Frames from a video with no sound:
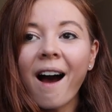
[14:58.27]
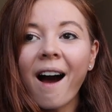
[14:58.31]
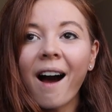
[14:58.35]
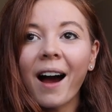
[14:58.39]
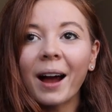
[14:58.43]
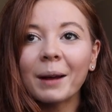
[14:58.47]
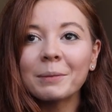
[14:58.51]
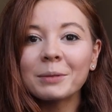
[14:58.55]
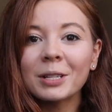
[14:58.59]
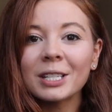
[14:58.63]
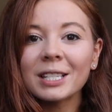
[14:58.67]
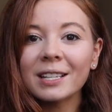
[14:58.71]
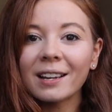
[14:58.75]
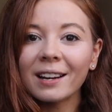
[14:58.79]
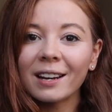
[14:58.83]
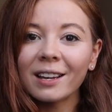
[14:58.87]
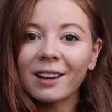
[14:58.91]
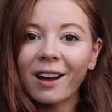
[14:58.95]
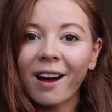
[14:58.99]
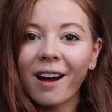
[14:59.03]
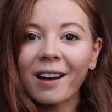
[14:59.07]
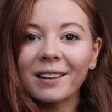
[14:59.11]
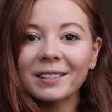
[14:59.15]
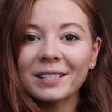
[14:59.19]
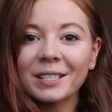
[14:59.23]
I'm just going to
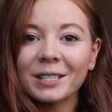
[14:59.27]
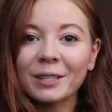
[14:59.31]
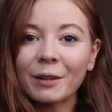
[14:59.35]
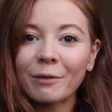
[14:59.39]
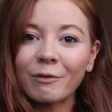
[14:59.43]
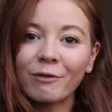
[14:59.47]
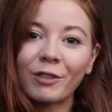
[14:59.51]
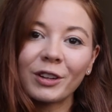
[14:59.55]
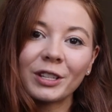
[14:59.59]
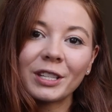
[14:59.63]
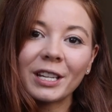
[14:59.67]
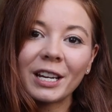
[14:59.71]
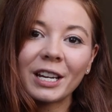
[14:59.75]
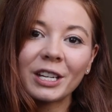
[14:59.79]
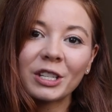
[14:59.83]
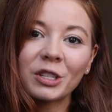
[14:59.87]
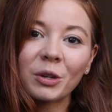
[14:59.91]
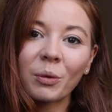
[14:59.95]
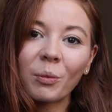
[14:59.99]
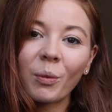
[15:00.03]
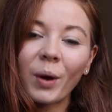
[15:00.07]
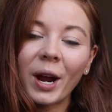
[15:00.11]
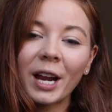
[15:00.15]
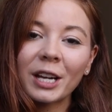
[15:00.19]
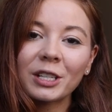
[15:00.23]
cut to some footage
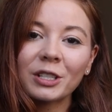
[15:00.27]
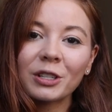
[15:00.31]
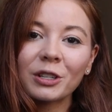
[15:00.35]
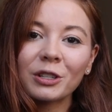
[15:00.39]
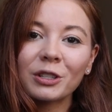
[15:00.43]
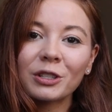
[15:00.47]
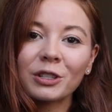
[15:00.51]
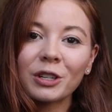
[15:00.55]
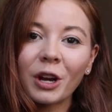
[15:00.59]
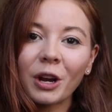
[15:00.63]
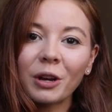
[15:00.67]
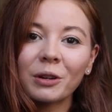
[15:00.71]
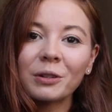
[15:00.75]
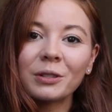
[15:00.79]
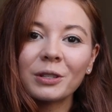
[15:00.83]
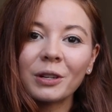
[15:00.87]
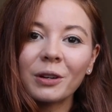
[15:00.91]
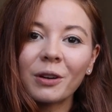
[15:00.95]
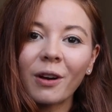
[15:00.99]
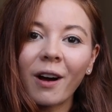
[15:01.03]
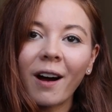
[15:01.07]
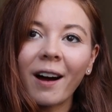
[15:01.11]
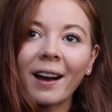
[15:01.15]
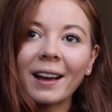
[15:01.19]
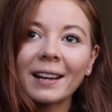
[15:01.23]
which shows you
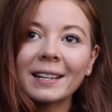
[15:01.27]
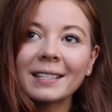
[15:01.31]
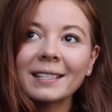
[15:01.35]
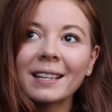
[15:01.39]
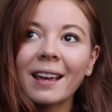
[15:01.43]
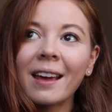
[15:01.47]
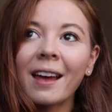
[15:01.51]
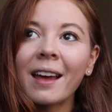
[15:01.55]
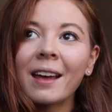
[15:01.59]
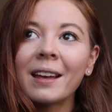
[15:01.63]
guys